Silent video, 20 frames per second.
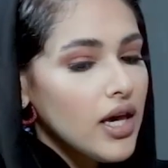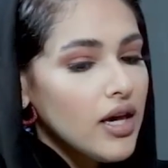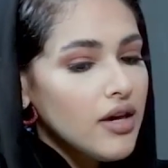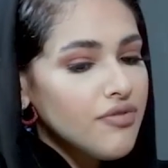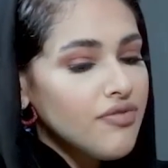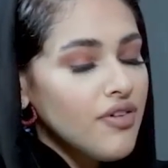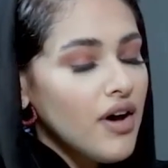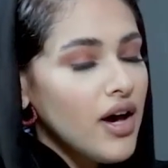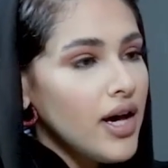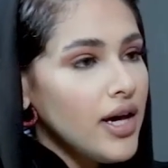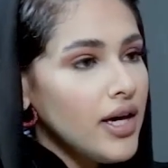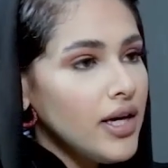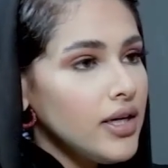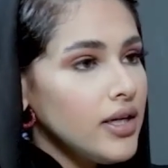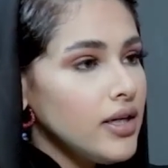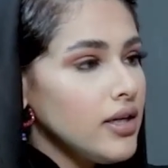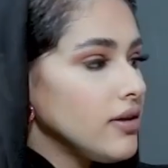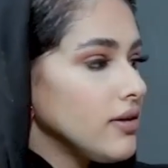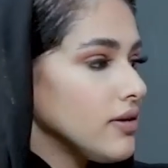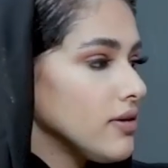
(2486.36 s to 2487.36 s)
If
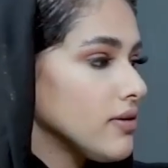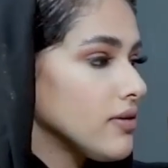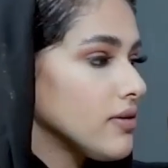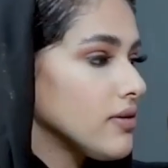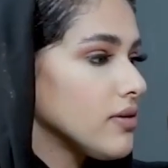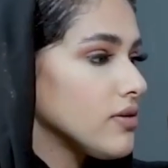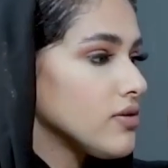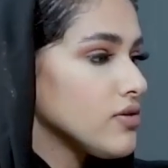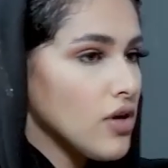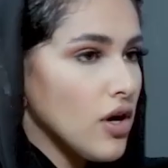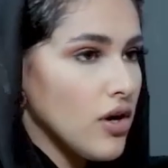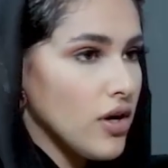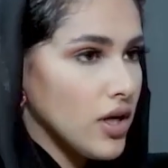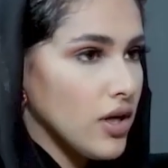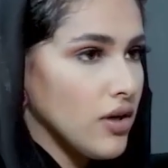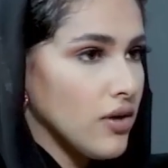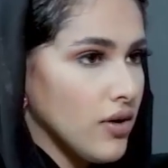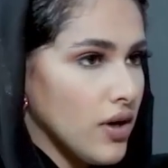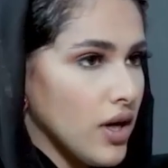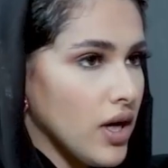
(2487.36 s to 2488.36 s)
I,
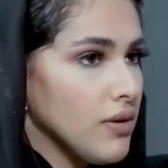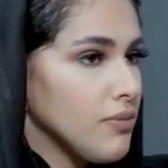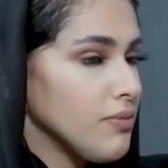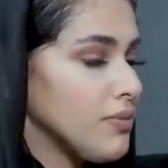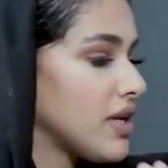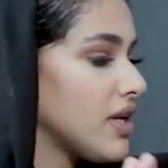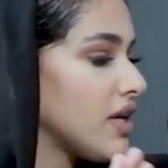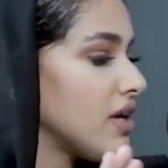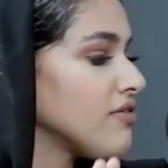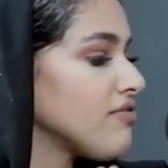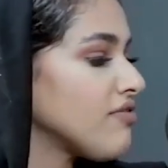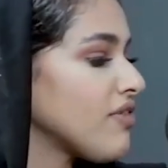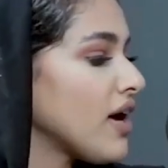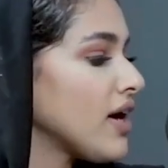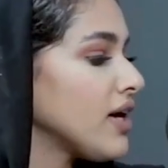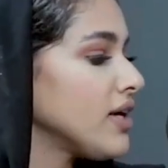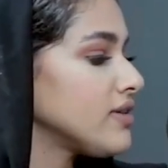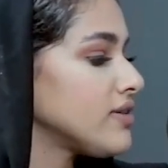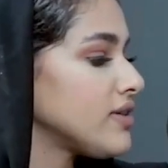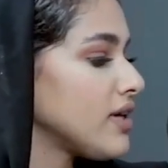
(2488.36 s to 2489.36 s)
sorry, okay, but if
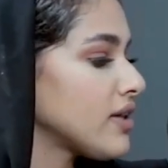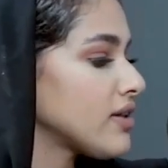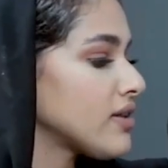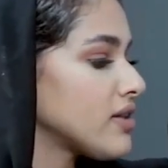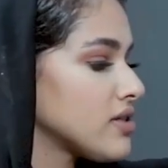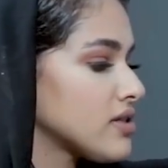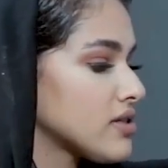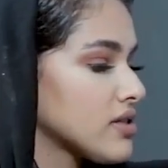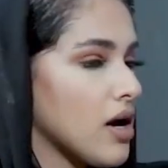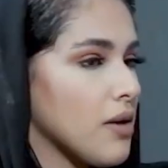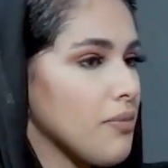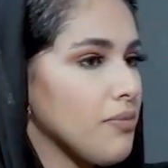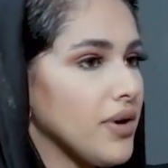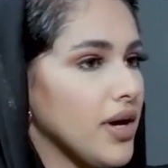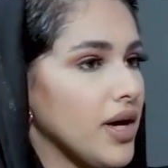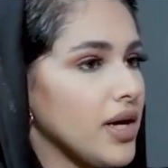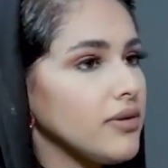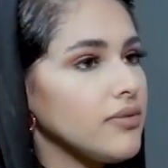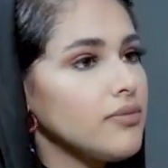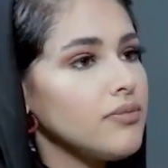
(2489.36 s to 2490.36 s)
I take this cup
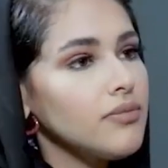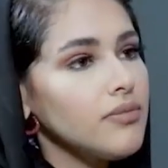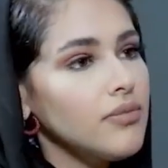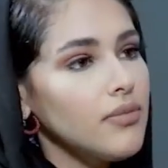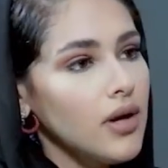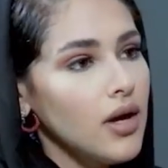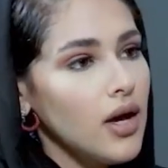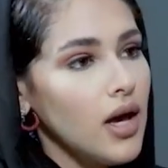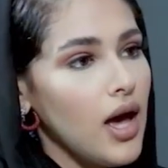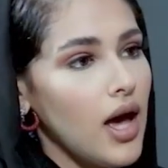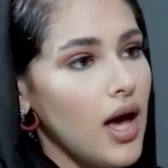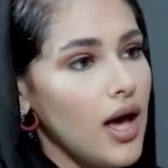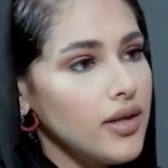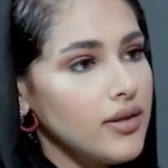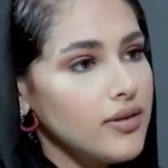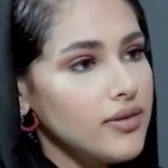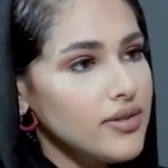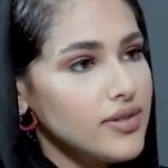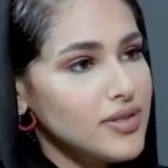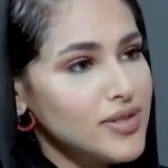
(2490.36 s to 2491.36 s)
and
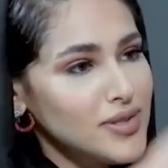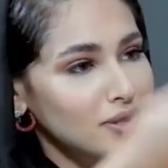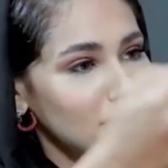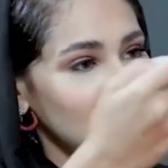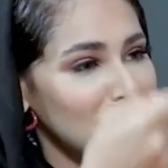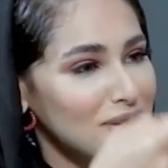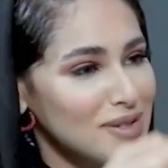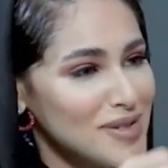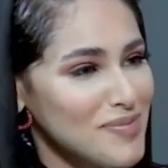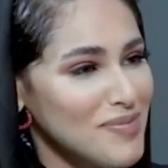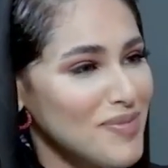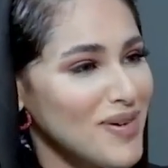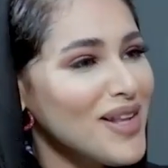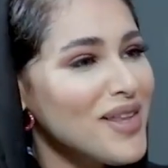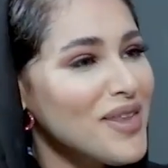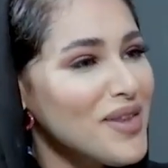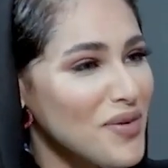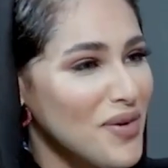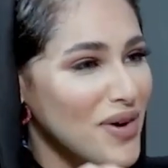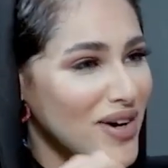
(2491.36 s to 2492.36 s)
spill
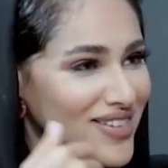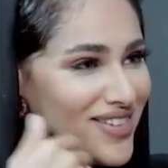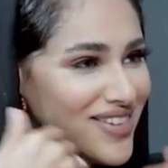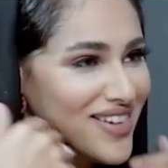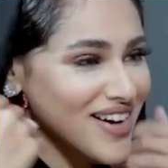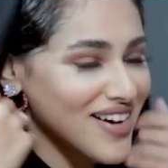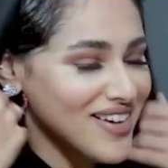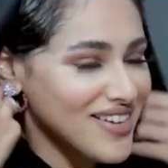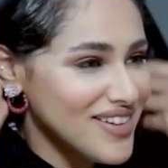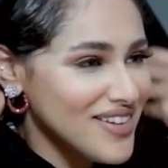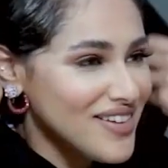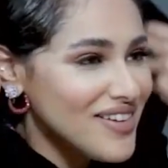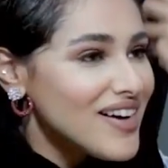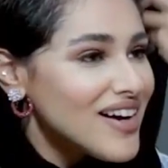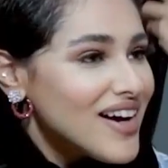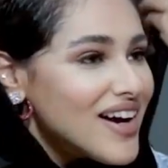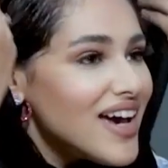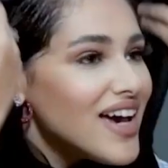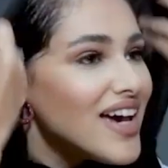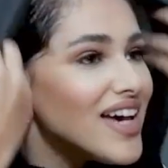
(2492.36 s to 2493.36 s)
the water on you,
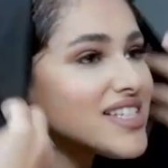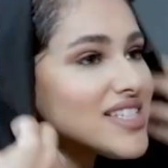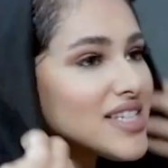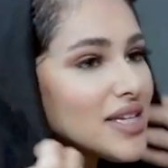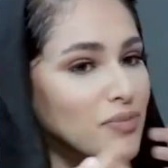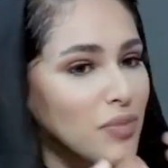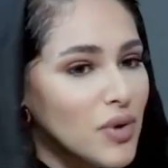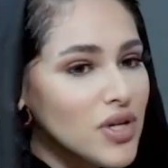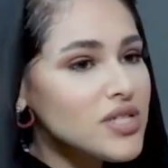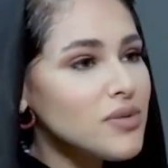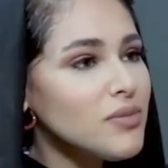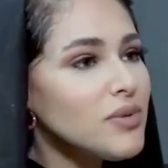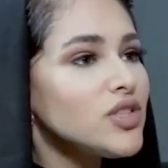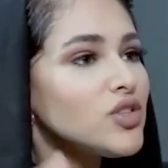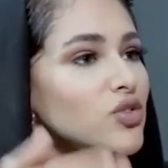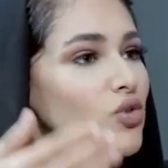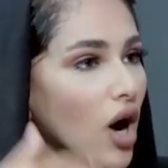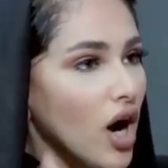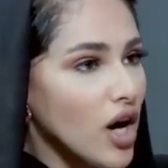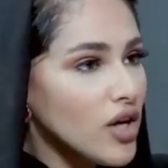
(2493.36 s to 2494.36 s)
is it possible
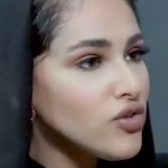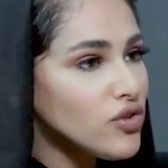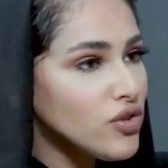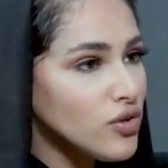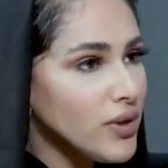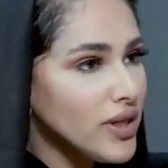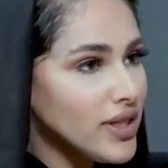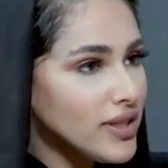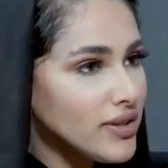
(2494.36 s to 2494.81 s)
to undo